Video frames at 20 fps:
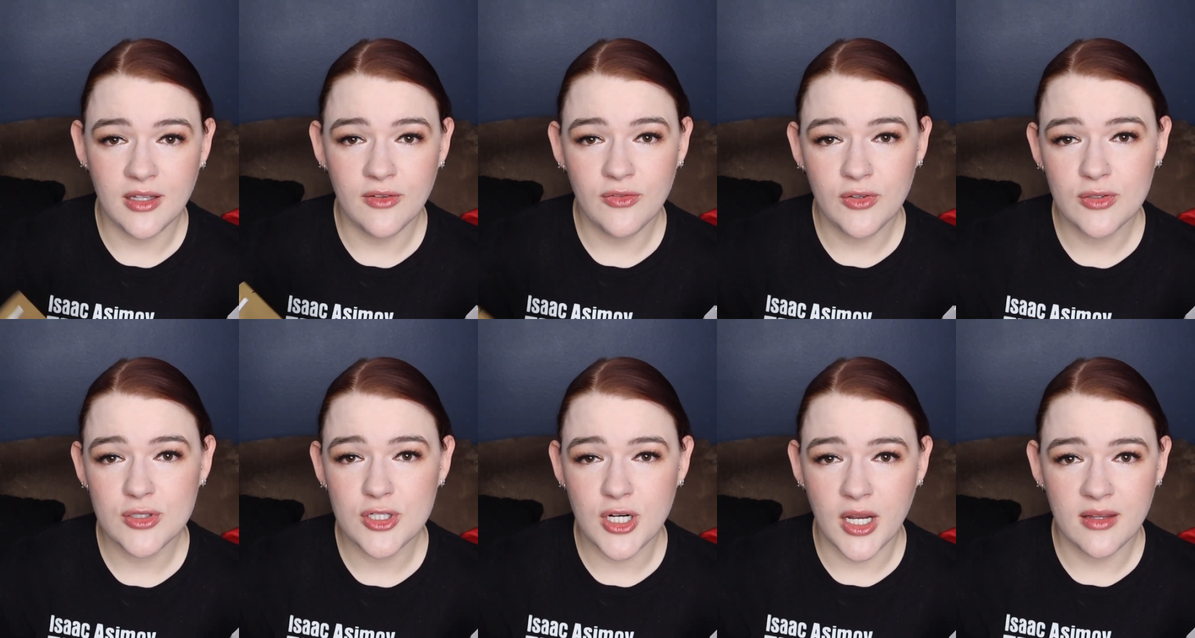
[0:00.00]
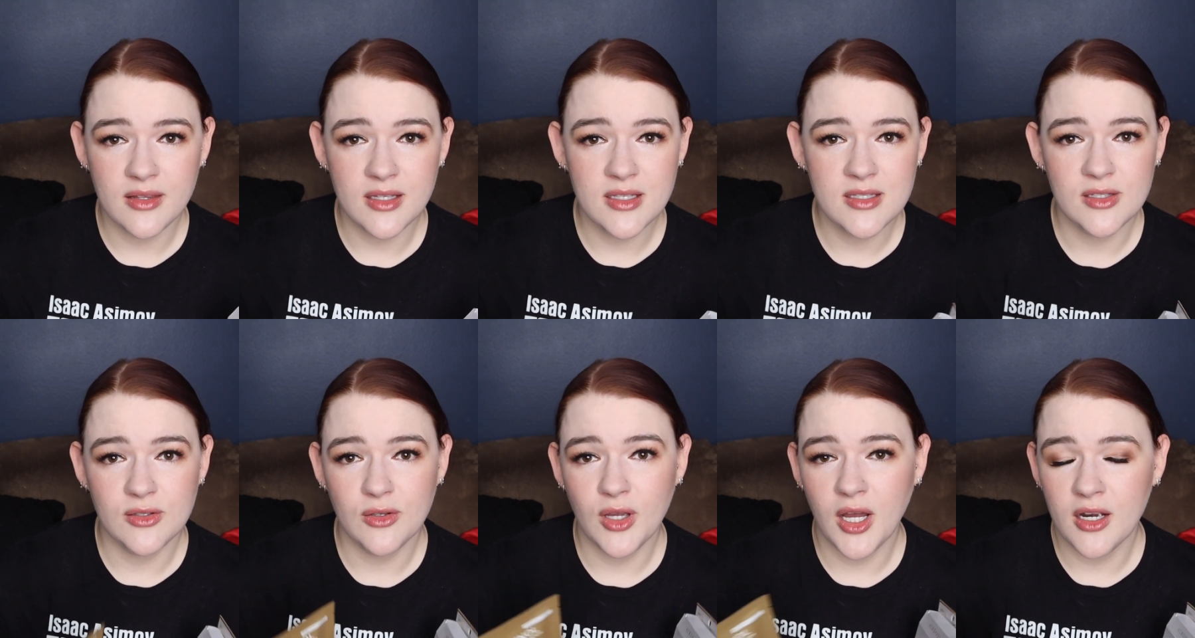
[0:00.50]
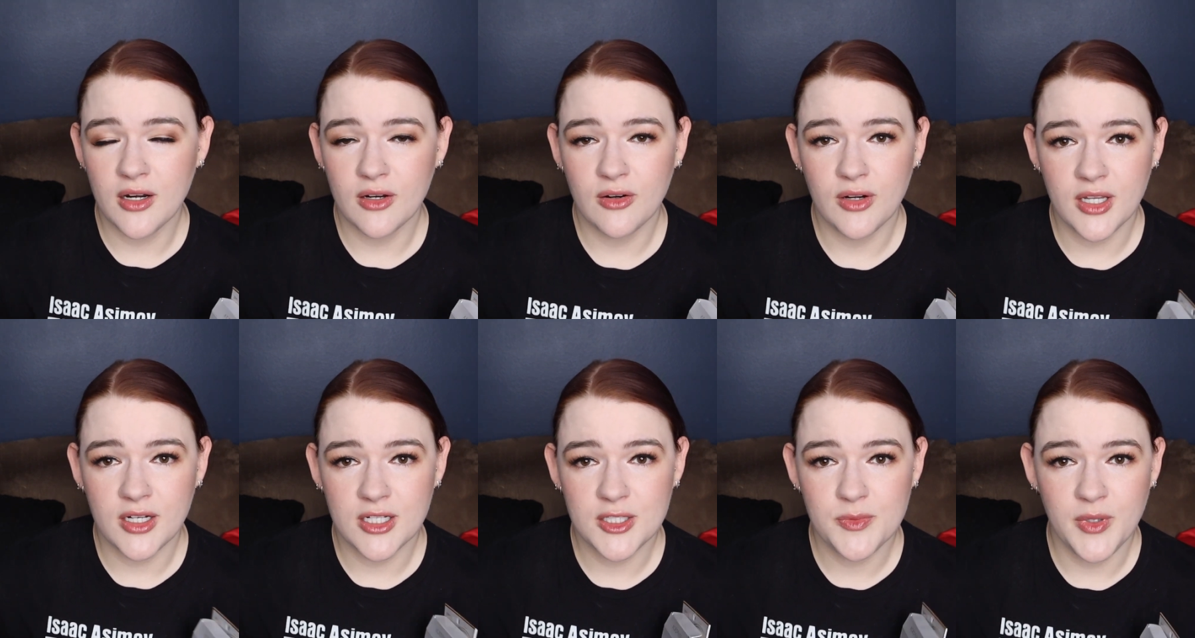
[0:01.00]
If you try these and you had a
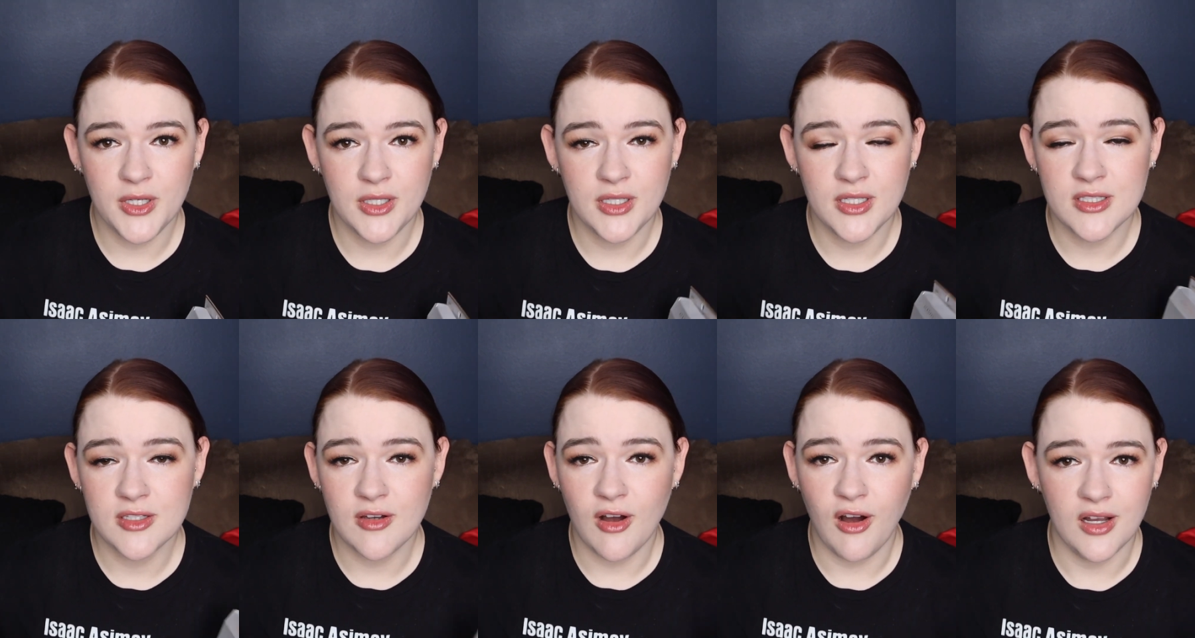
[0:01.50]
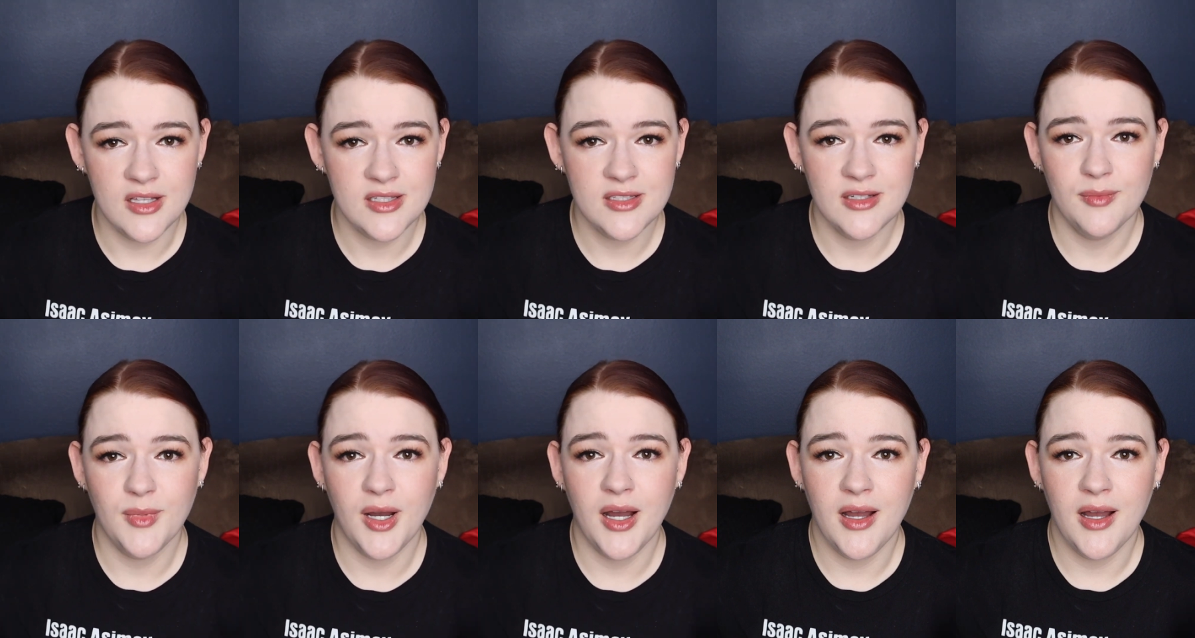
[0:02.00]
great experience, awesome.